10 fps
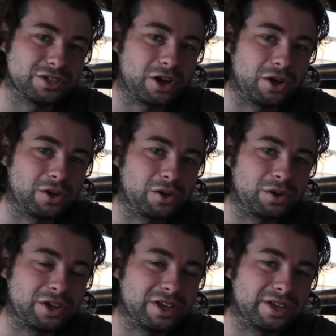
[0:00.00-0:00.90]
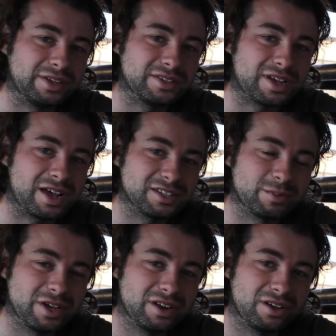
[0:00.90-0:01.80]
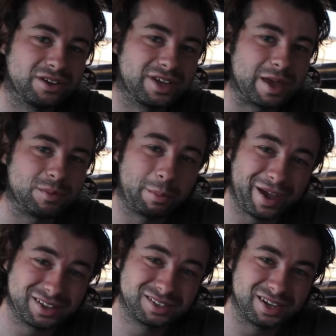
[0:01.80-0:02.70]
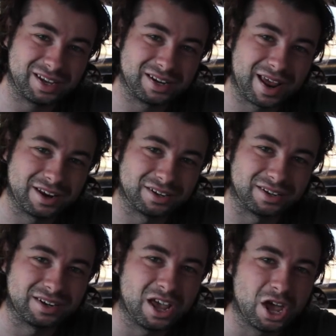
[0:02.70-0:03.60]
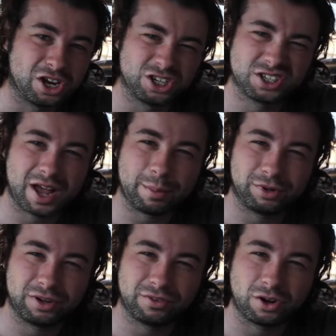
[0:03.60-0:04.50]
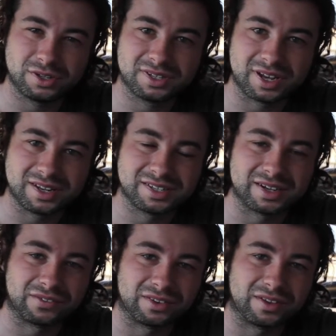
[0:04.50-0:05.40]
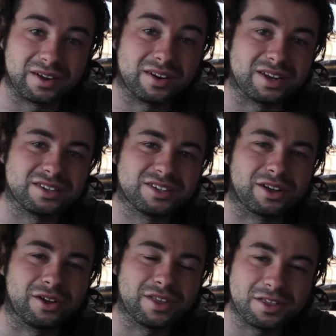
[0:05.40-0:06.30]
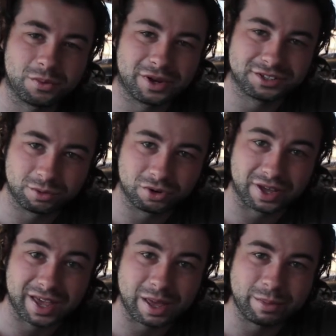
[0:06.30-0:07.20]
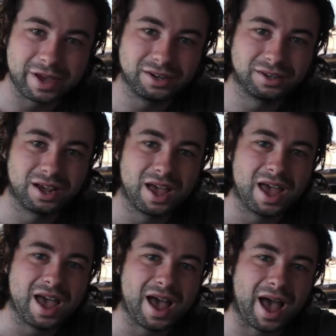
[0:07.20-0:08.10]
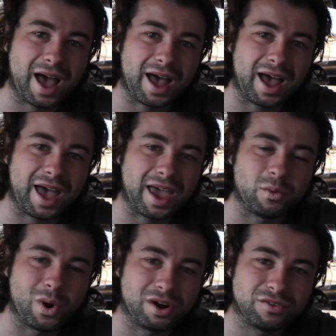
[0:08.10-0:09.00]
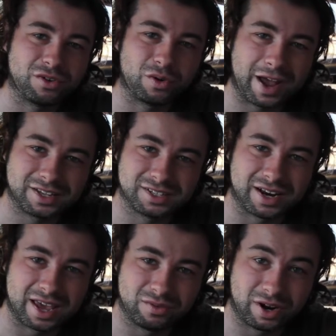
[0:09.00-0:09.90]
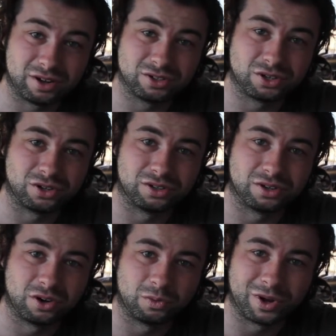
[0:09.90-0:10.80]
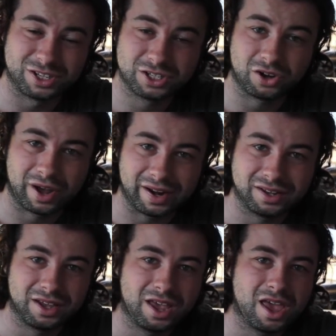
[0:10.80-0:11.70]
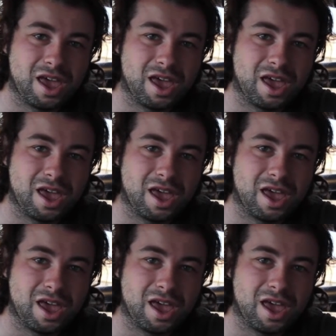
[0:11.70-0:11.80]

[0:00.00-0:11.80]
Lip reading: So he's asked me to keep the back seat and just a couple of odd seats here and there in, so they're the ones I'm going to keep in, and one of the racks and handrails on one side.